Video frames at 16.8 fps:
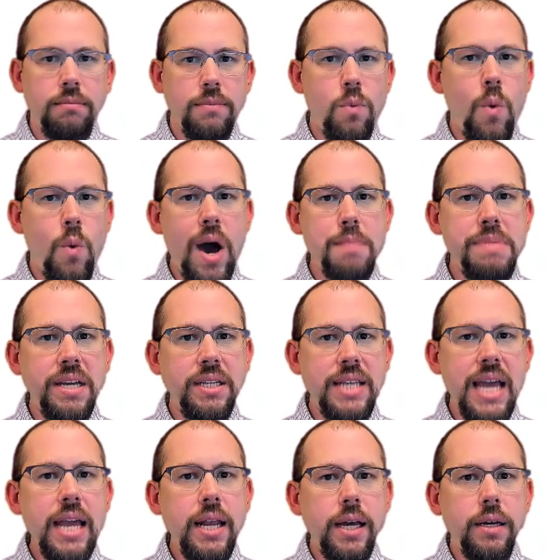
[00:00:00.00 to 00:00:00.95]
Why big
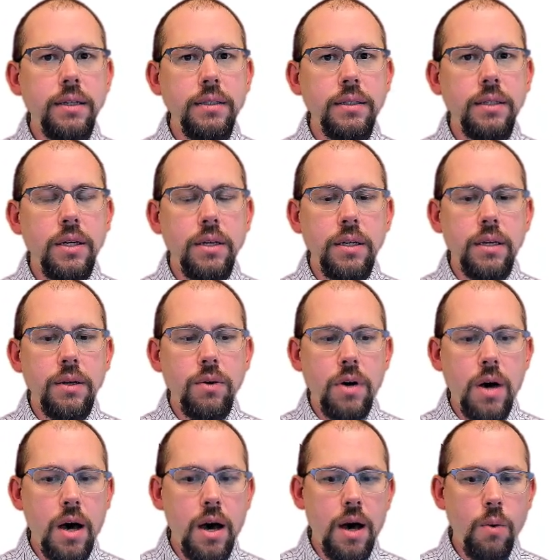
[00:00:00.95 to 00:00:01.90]
data?
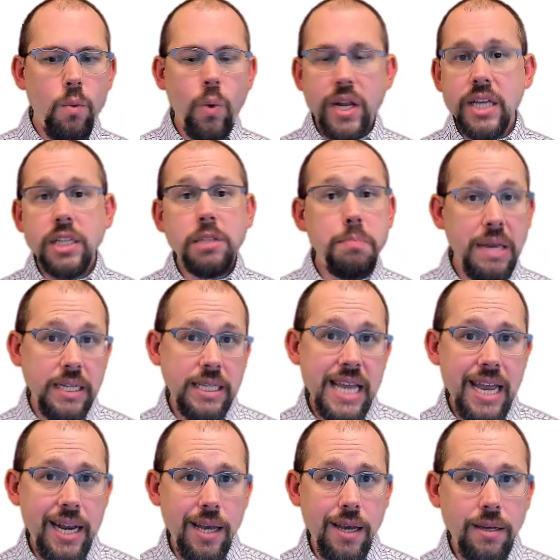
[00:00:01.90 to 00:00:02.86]
Uh, what is big
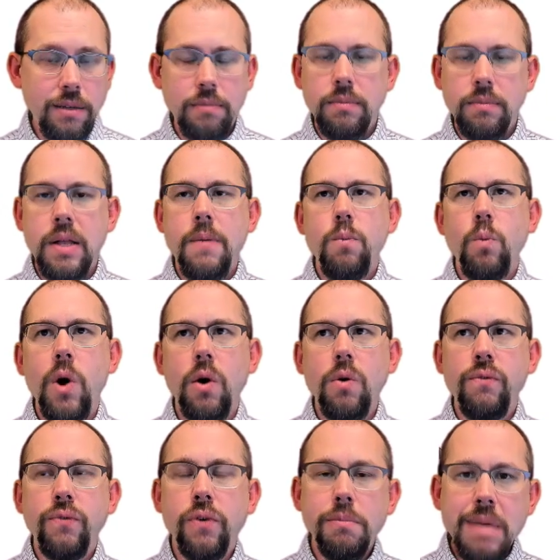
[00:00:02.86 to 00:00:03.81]
data?
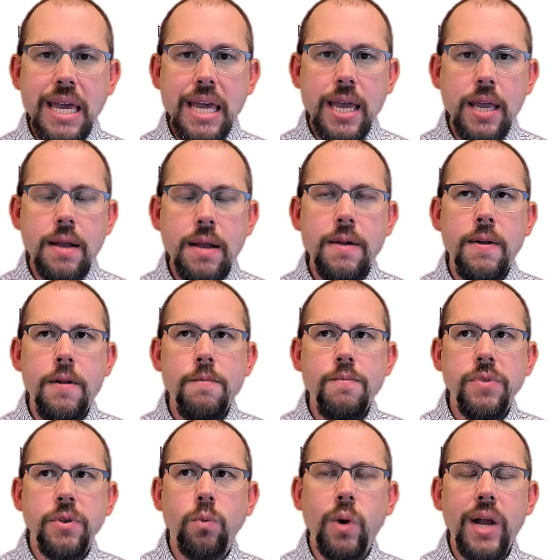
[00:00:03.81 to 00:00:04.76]
Well, for me,
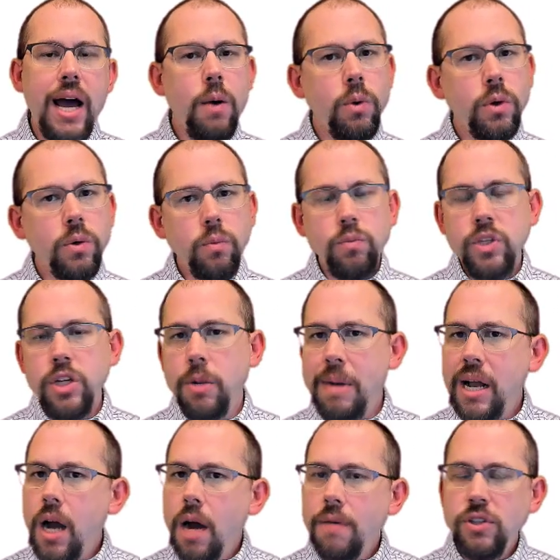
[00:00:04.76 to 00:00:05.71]
what I will, you know,
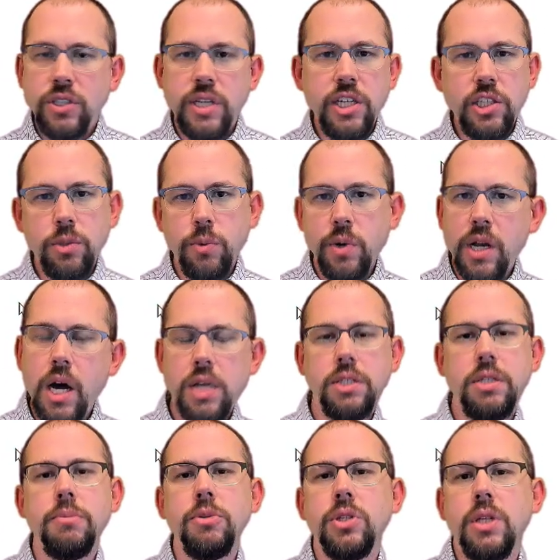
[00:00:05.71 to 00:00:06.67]
my conversation with
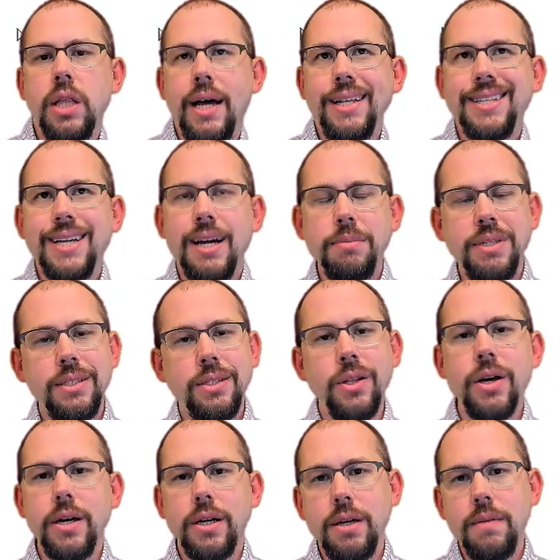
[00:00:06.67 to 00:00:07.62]
customers a lot of times is
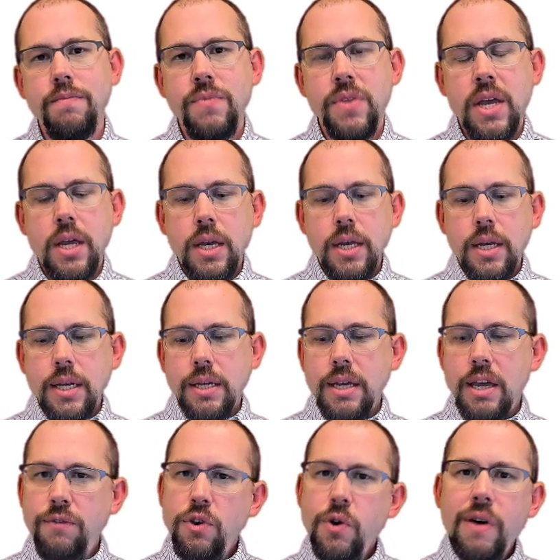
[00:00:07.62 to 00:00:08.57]
look,
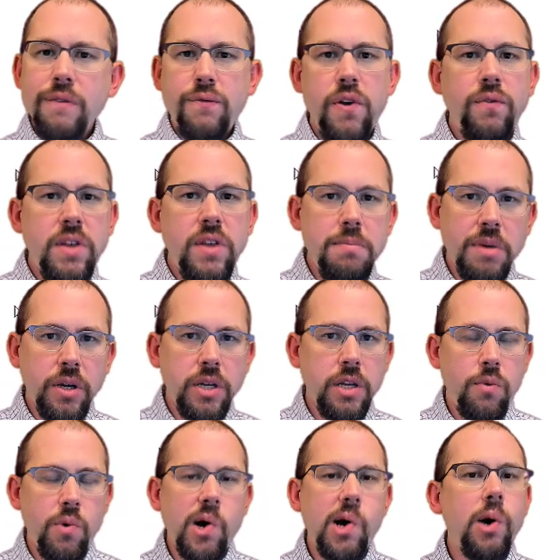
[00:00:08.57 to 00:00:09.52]
if you have 50
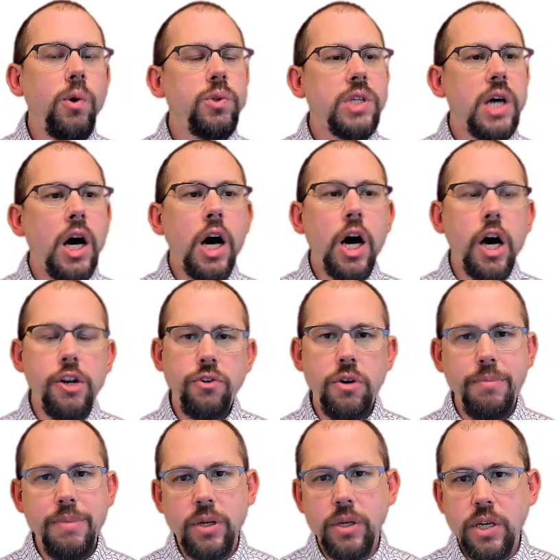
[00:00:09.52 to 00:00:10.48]
million rows,
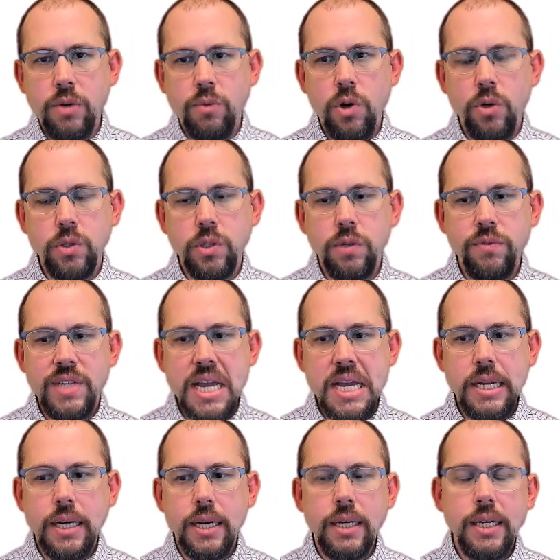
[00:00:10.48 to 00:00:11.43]
100 million rows of
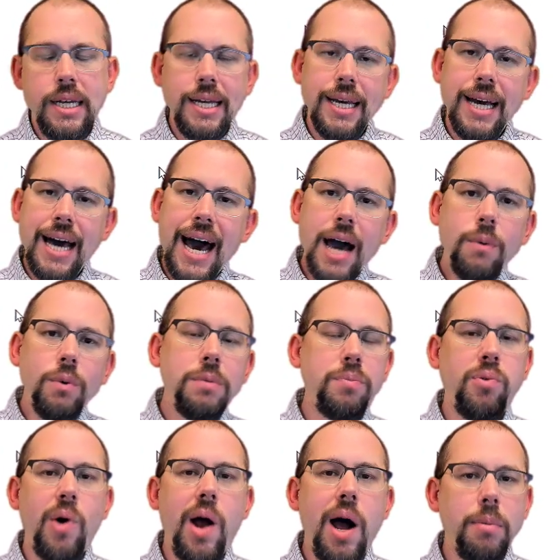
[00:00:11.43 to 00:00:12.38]
data, I would
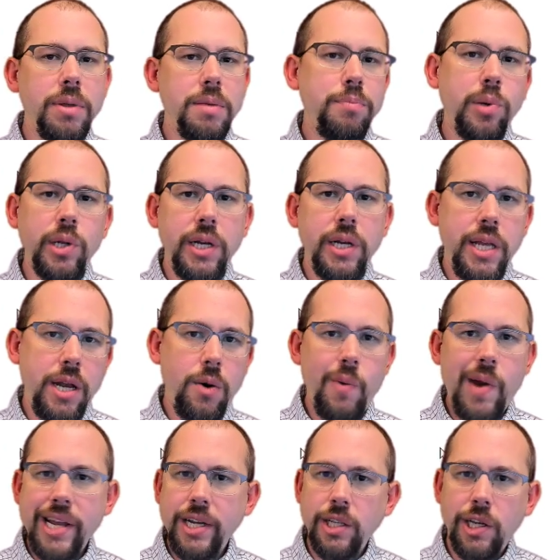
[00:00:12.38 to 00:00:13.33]
probably put it in a
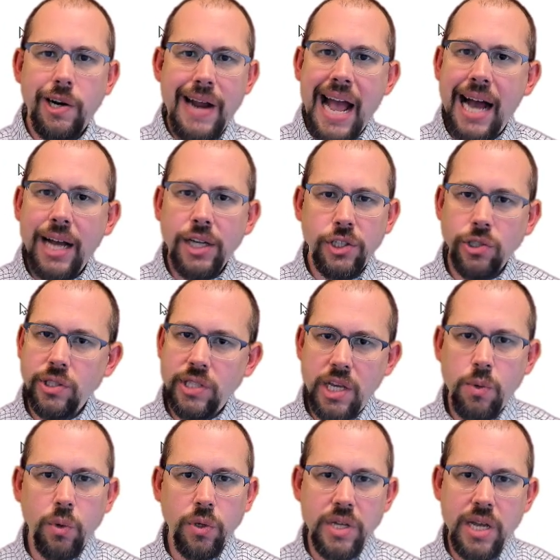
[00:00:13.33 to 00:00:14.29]
regular Azure
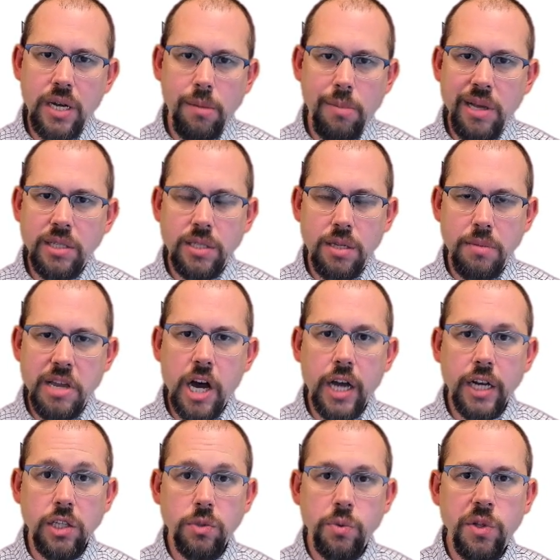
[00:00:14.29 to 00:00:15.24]
SQL database, to be
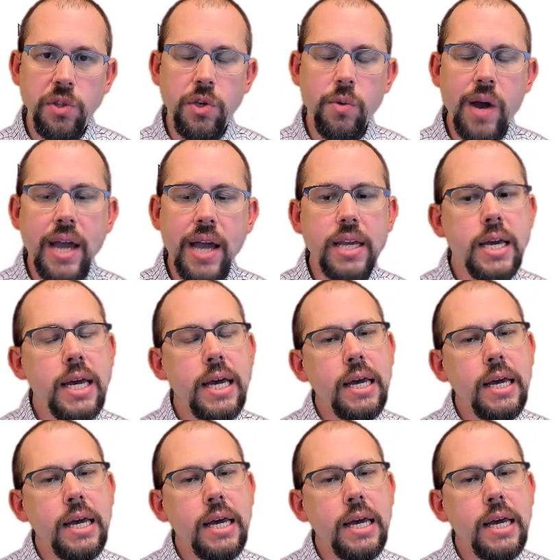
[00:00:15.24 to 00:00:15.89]
honest with you, right?